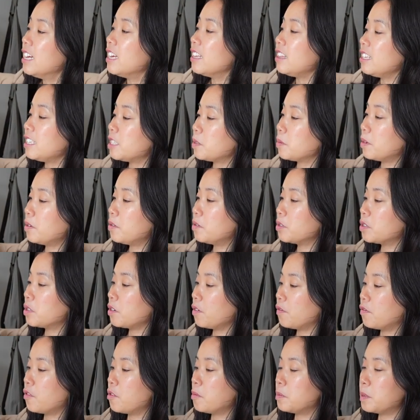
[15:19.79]
This one also
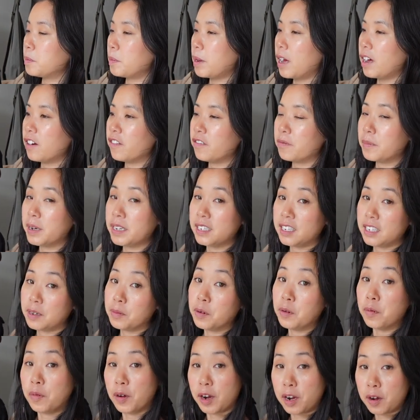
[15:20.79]
forms part of my
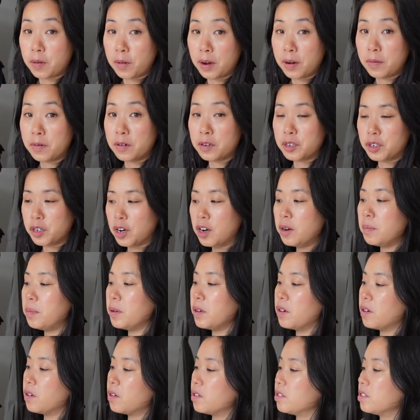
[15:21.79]
summer workwear wardrobe
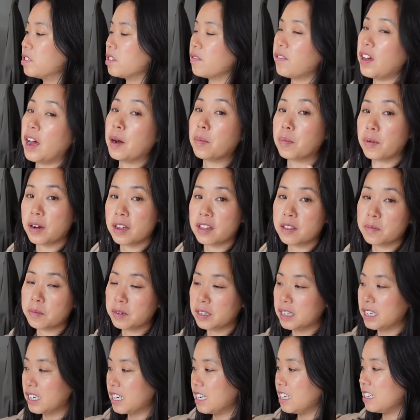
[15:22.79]
because of how
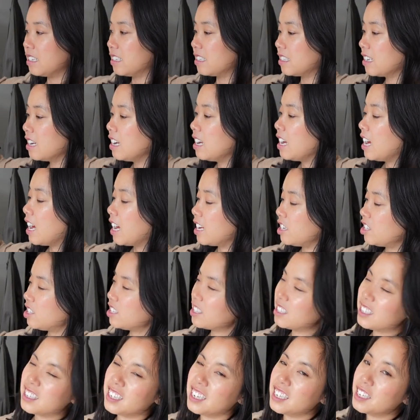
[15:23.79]
breathable it is, and
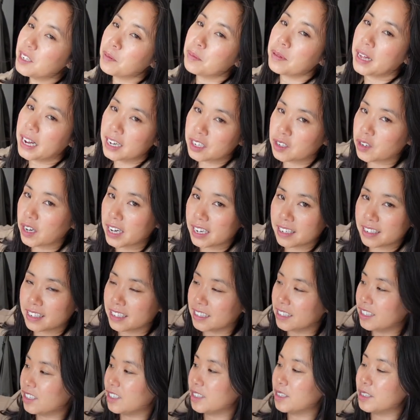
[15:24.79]
just, it's a black dress.
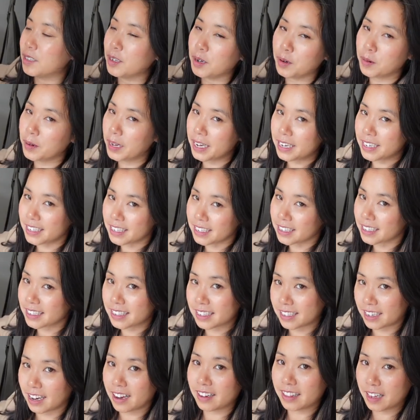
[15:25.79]
It's just so easy to
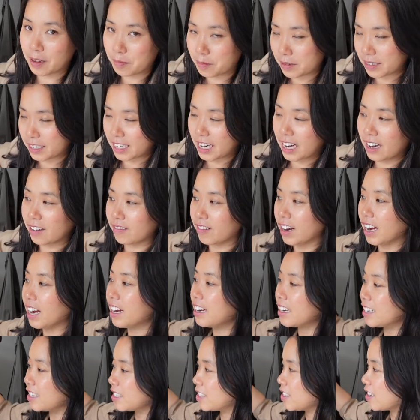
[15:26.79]
style up and down, right?
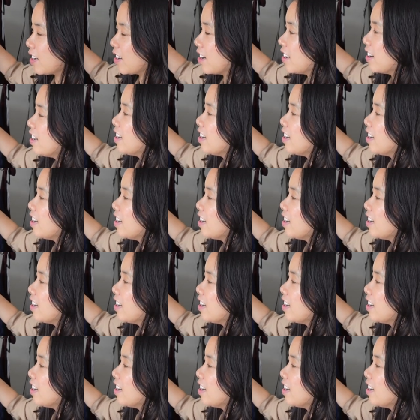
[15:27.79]
And so